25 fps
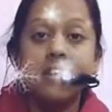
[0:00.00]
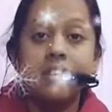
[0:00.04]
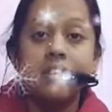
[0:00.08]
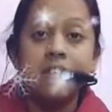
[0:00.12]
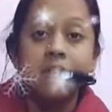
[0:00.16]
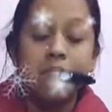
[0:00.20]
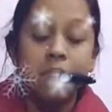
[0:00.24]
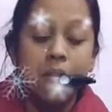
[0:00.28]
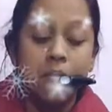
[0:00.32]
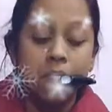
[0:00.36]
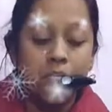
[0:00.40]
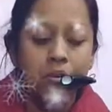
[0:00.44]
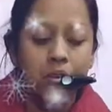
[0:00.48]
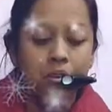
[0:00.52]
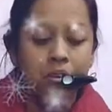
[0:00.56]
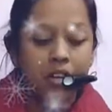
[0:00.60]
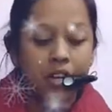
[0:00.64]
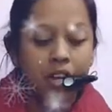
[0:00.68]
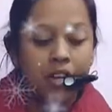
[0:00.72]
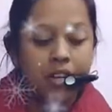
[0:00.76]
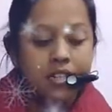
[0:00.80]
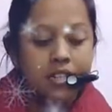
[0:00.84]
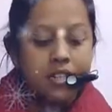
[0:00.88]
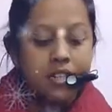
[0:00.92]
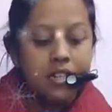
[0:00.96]
as a member
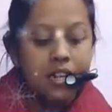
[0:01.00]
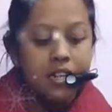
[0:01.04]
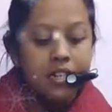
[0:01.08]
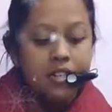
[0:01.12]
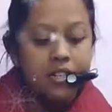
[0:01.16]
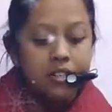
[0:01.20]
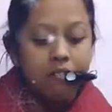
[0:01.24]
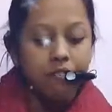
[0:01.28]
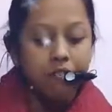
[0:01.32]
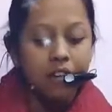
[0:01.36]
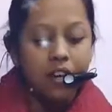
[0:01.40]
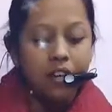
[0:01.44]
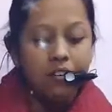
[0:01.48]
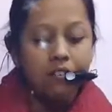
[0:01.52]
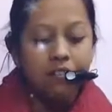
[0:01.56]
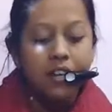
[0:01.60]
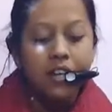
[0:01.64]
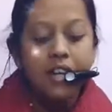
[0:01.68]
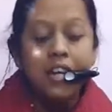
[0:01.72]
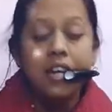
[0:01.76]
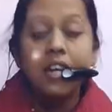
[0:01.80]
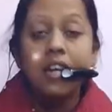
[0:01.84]
in 1885.